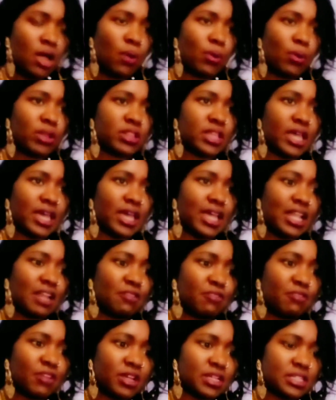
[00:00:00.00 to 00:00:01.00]
When the
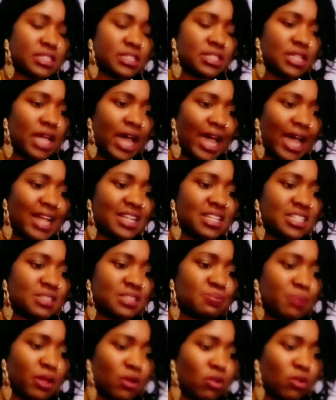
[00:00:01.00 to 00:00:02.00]
elephant had the
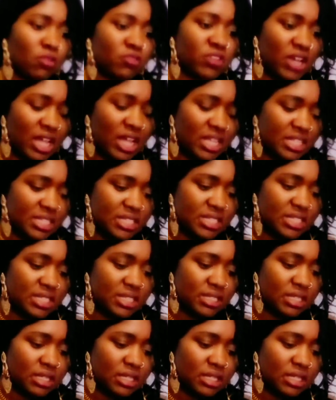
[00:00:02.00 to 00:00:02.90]
speck of dust,